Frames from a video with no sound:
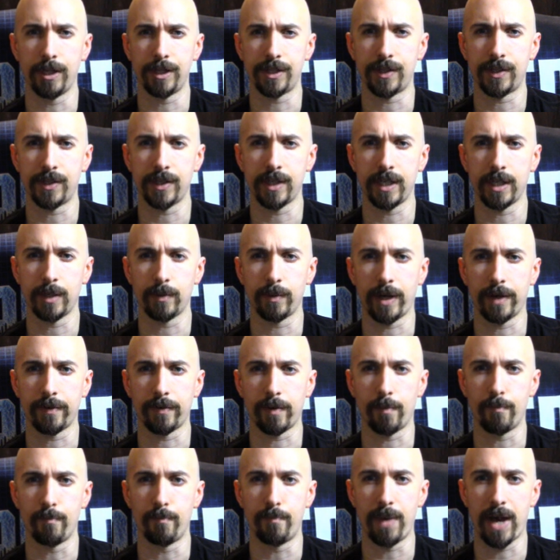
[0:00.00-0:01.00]
seeing we have
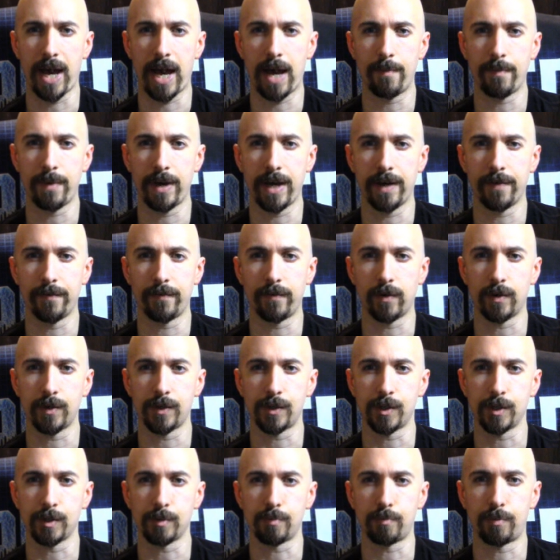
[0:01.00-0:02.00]
a Batman
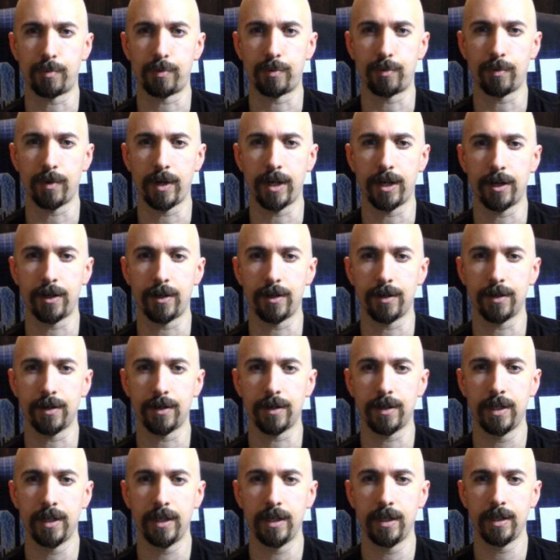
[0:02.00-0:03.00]
versus
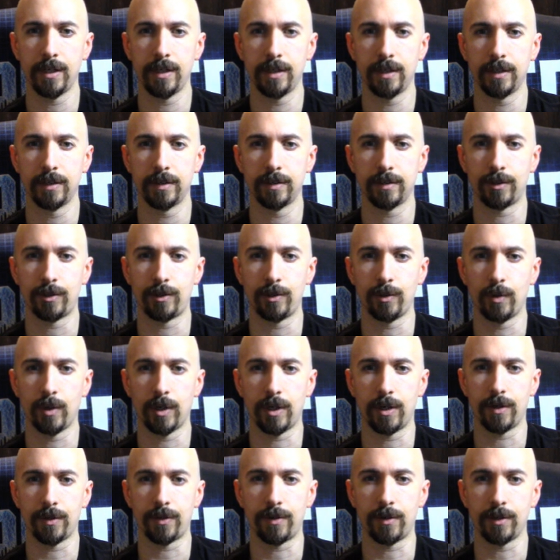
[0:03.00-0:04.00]
Predator,
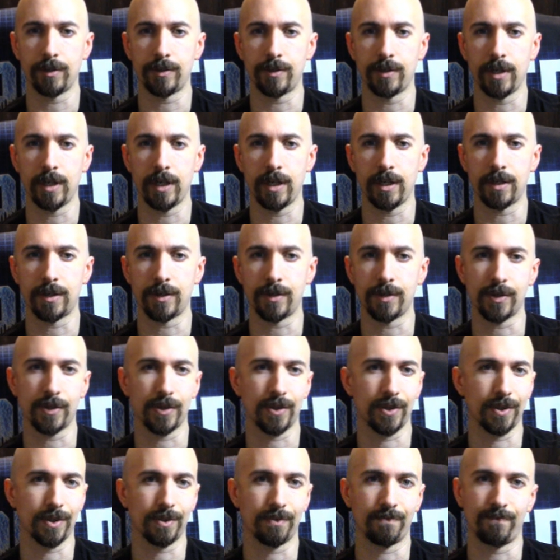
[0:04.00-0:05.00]

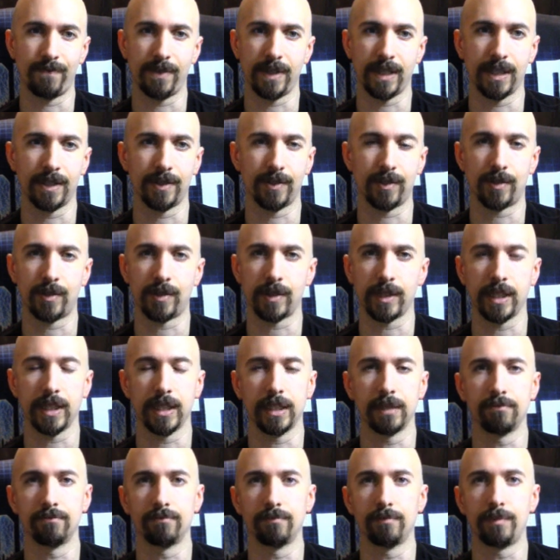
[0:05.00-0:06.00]
$232. That's
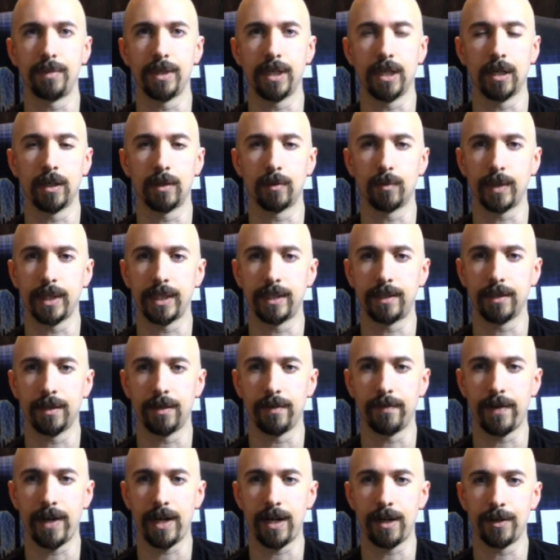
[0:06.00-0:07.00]
again beyond retail
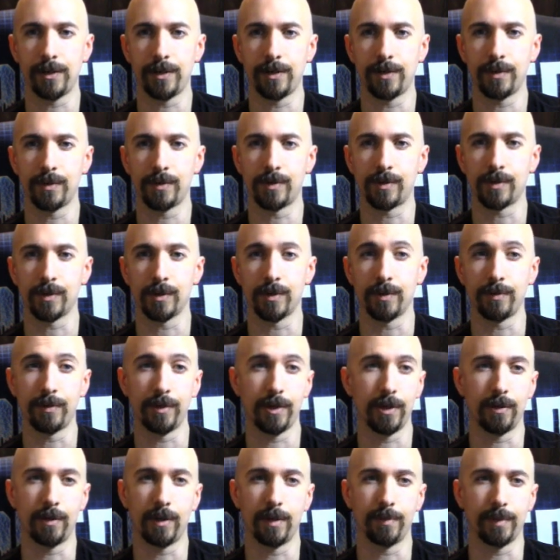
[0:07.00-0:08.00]
value, so
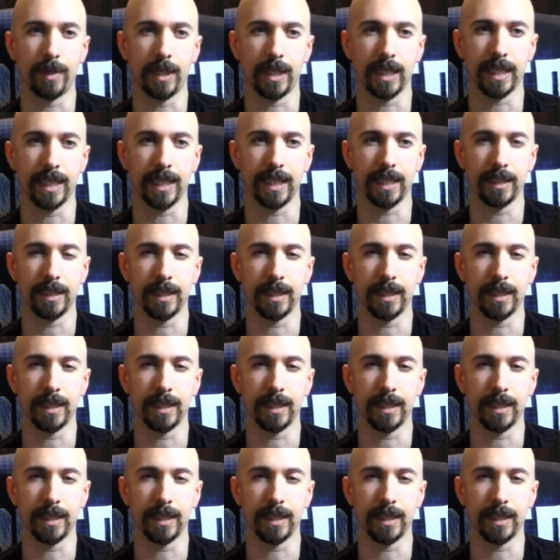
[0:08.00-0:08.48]
no, I'm not getting